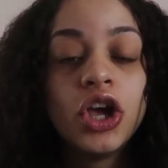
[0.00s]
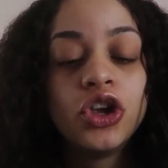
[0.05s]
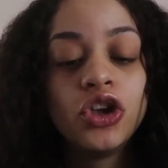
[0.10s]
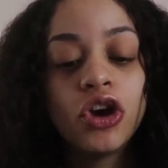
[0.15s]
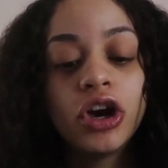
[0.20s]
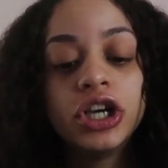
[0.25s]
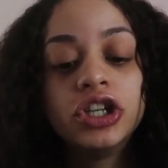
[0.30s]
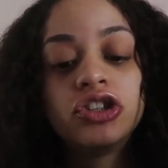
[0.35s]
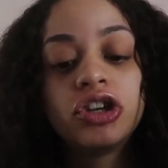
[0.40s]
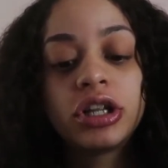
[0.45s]

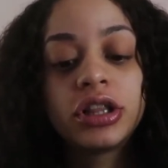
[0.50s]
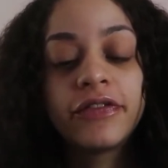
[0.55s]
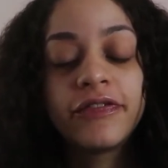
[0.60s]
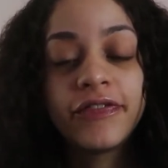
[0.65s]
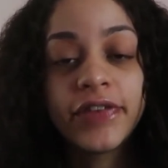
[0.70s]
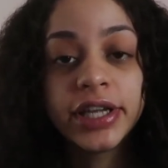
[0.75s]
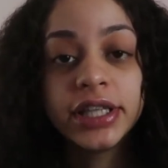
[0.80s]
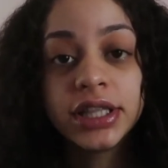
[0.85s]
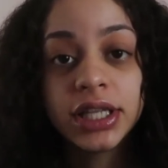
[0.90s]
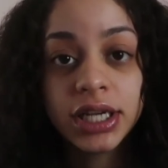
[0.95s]
Y'all, he tried to
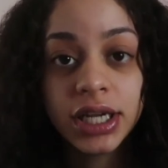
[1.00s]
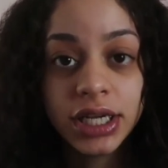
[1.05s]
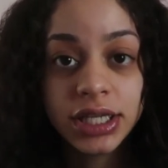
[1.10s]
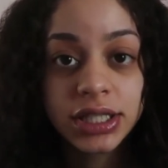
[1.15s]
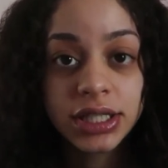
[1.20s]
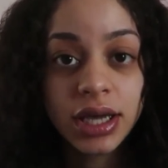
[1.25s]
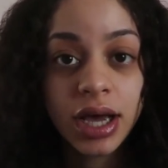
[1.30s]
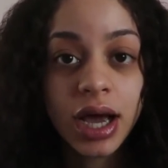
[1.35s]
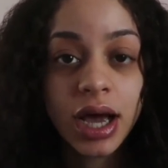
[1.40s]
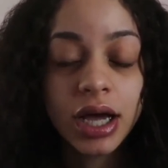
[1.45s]
fight the
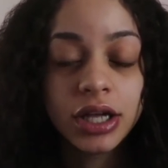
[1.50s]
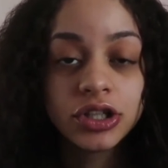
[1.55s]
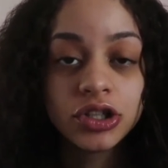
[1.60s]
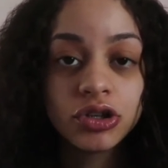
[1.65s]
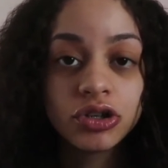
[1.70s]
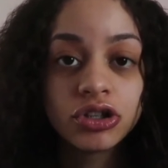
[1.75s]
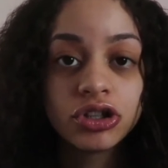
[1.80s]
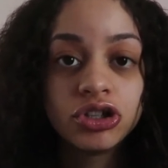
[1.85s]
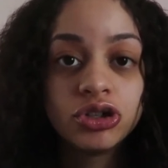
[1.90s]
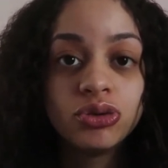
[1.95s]
next guy I
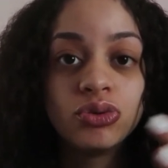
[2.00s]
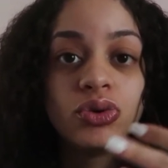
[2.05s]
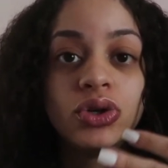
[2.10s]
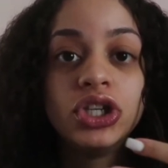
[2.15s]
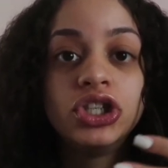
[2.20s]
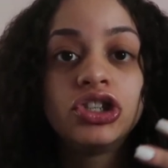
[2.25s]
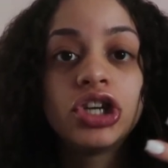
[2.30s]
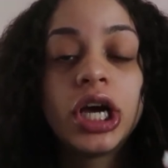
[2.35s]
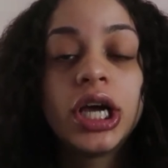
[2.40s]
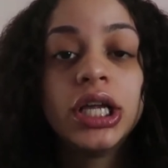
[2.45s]
talked to.
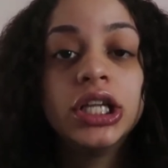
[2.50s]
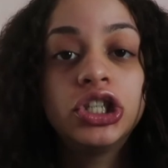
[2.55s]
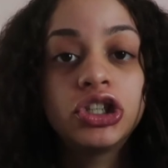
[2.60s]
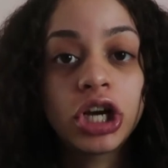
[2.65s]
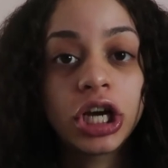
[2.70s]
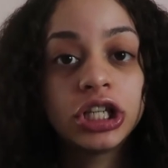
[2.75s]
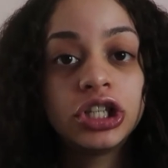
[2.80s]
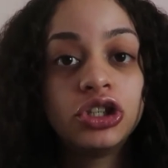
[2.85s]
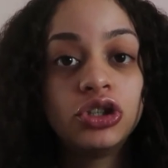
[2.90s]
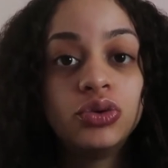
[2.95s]
He
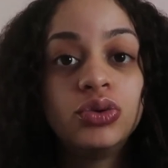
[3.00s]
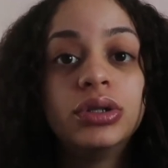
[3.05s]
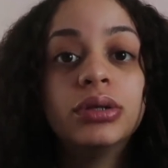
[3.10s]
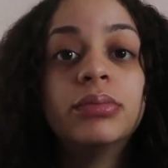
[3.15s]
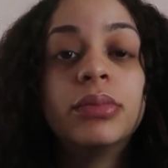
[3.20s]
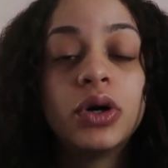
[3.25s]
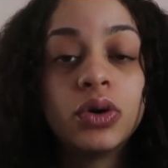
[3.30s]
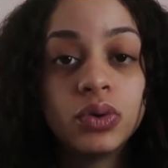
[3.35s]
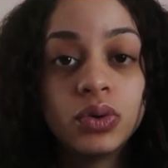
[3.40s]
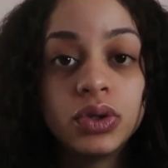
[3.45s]
tried to do the
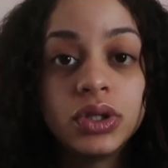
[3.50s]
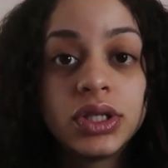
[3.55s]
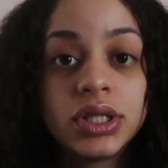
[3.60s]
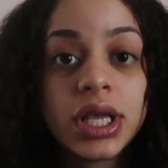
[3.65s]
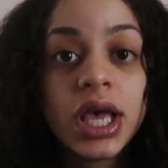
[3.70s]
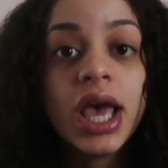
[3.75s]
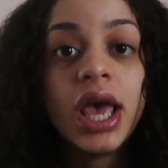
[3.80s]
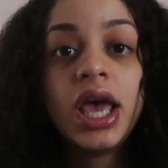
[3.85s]
most.